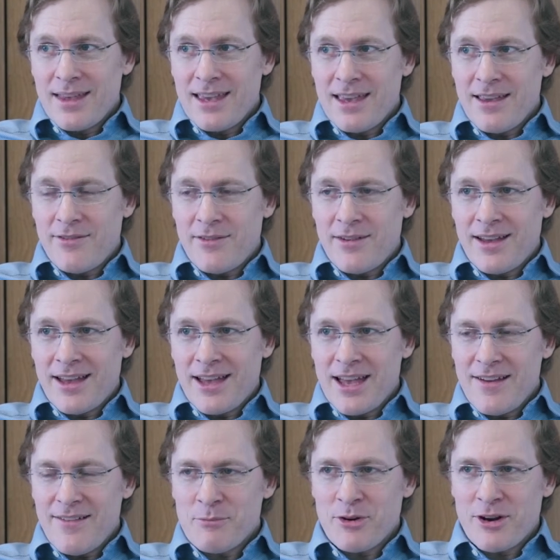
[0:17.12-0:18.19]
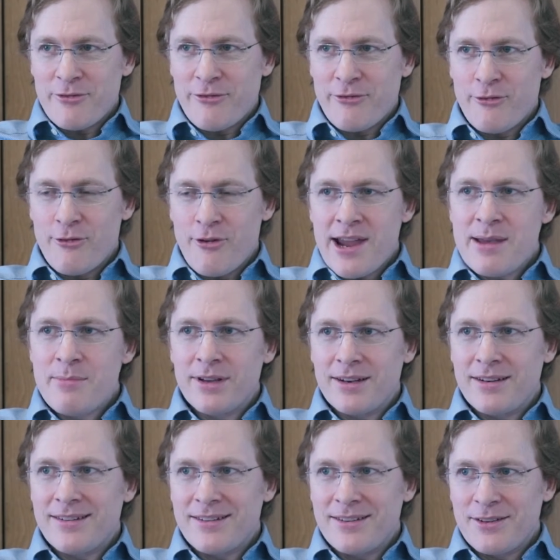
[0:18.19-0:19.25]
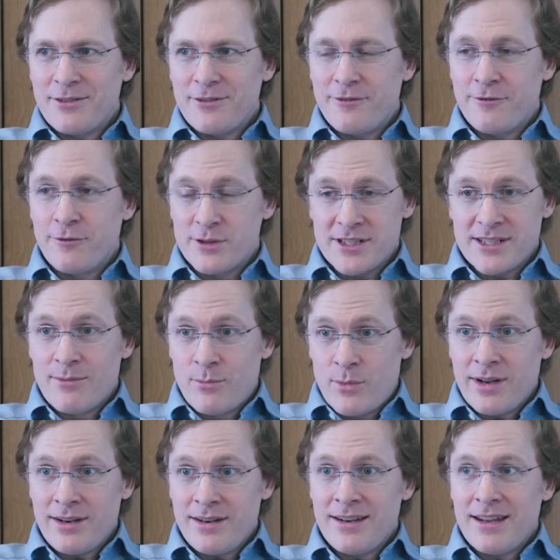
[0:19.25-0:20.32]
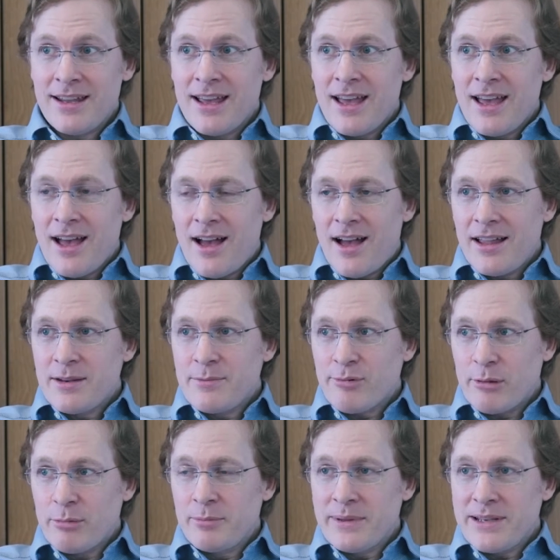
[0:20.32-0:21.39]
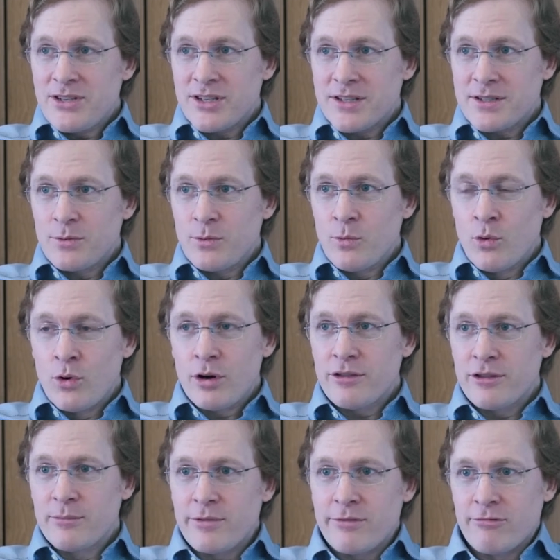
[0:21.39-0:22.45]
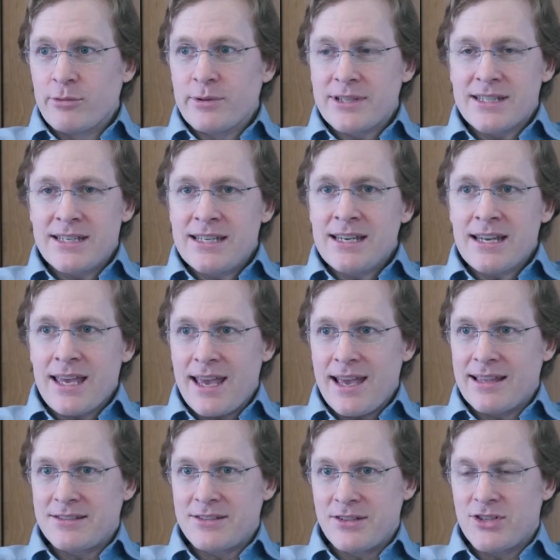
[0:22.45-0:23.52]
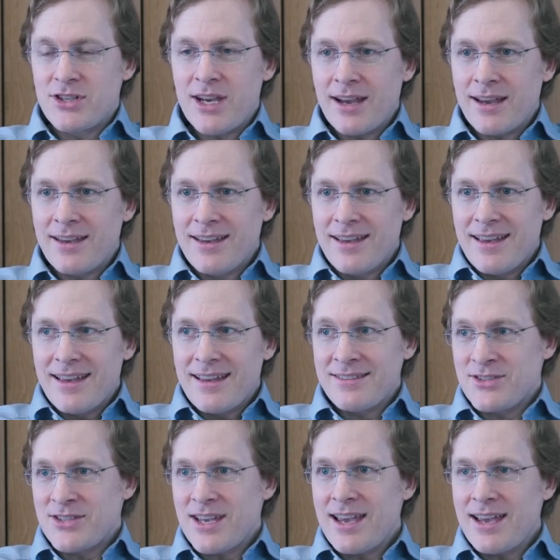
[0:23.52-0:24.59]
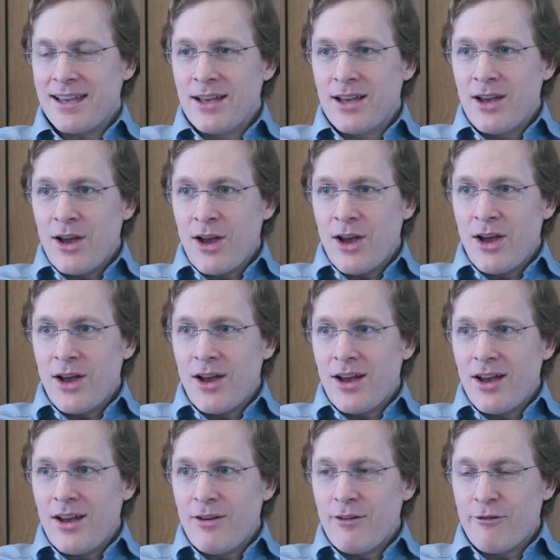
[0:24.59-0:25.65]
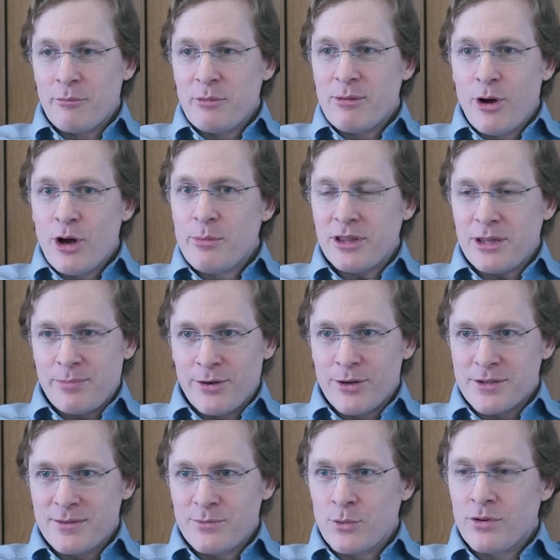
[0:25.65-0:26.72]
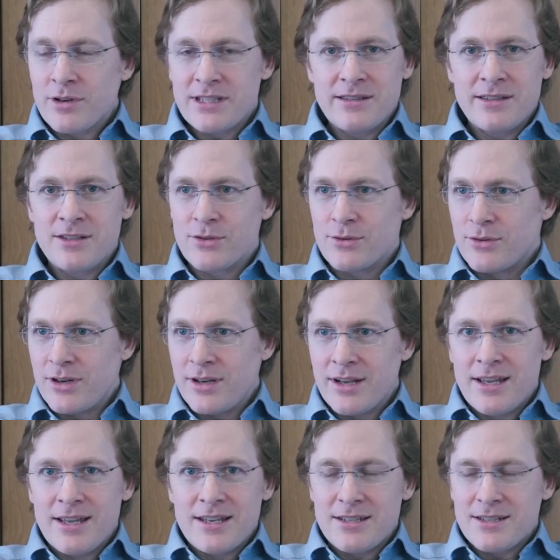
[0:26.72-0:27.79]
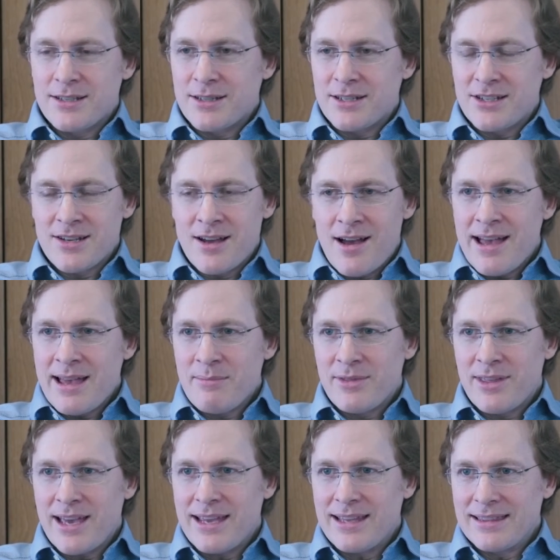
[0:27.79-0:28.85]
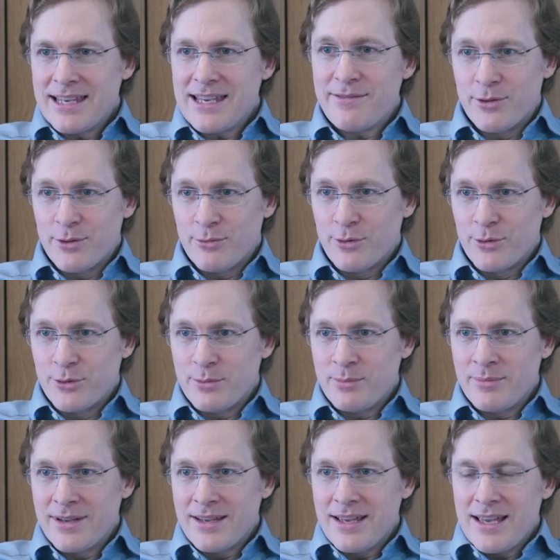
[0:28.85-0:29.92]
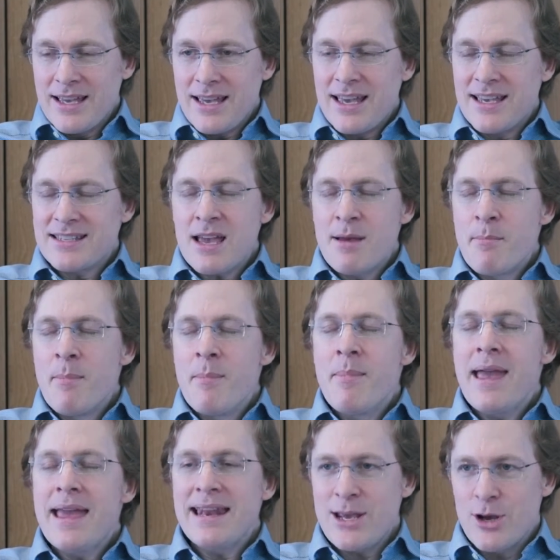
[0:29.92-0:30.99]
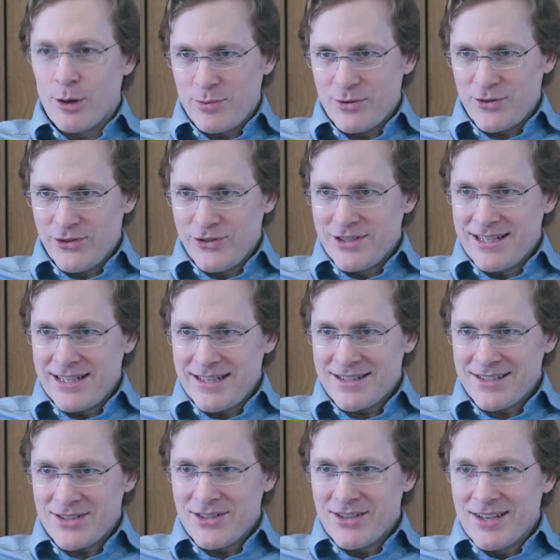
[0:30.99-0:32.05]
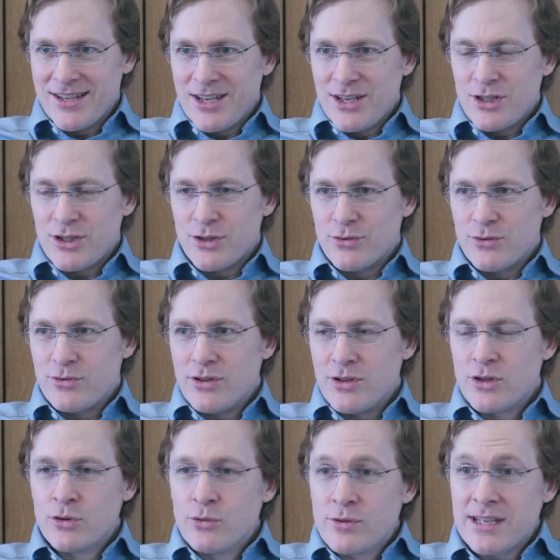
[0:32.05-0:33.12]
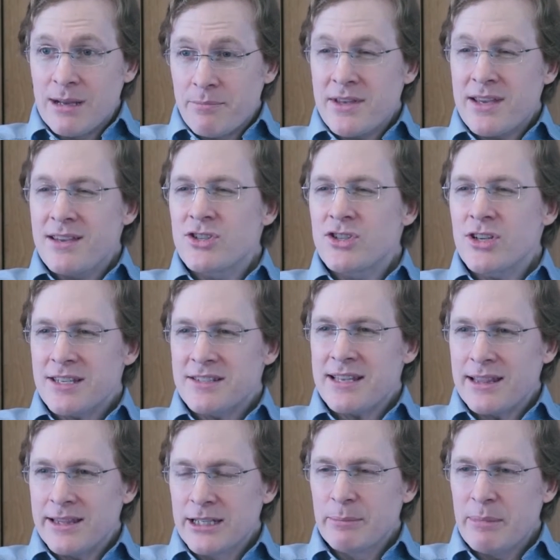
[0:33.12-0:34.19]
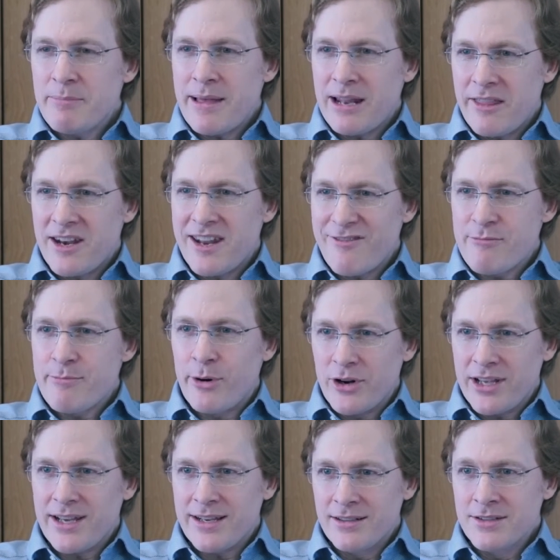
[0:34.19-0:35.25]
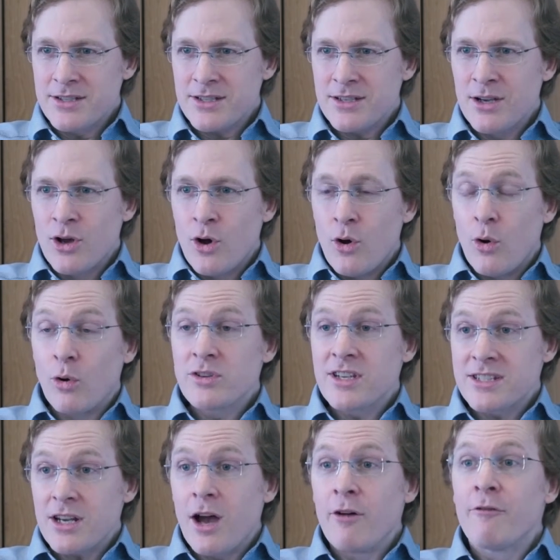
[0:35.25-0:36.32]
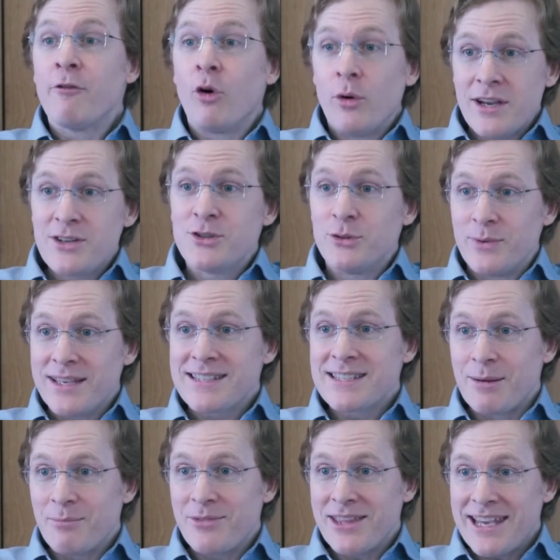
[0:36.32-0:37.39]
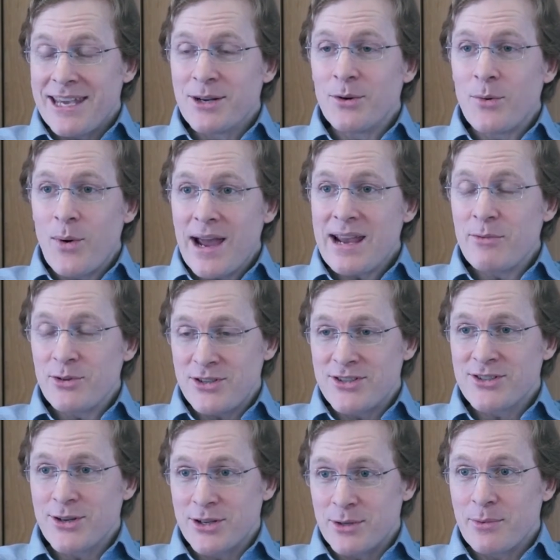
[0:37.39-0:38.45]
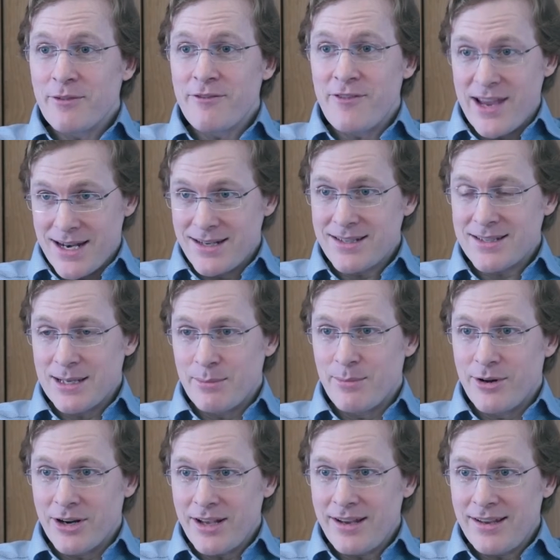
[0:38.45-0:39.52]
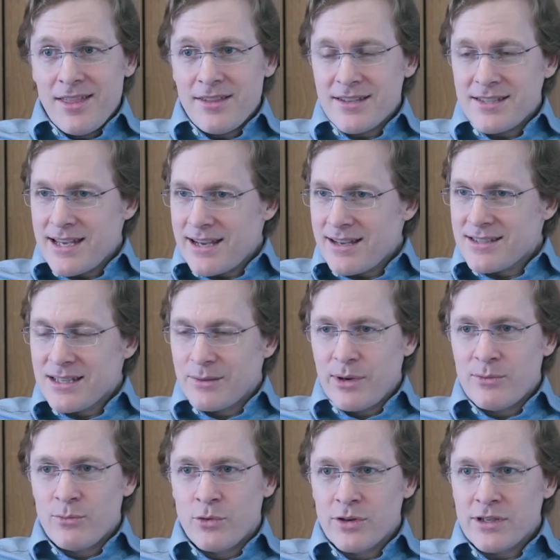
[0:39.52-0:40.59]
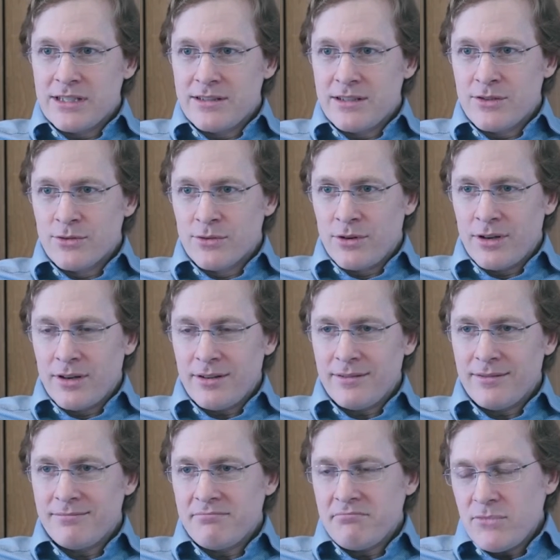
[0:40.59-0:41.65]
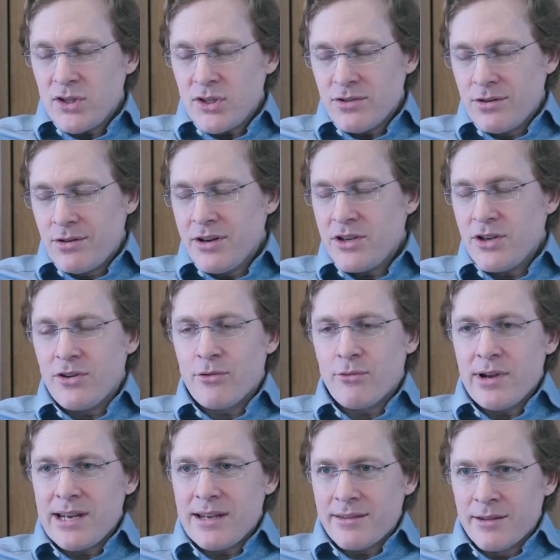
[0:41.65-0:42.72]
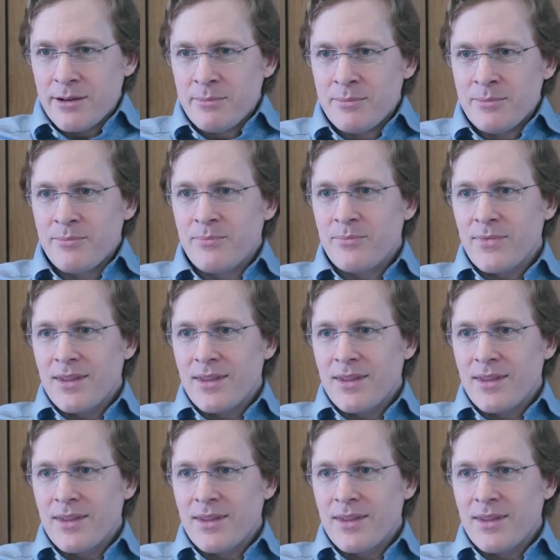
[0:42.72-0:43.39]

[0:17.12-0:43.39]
if I'm trying to frame it for someone, I'd probably just walk them through a skin cancer check and say, from the moment the person walks in the door to the time they leave the room, there's many opportunities to do something just that little bit better than everybody else, or just avoid doing something in a way which is going to offend somebody. The second someone walks in the door, sure, you greet them.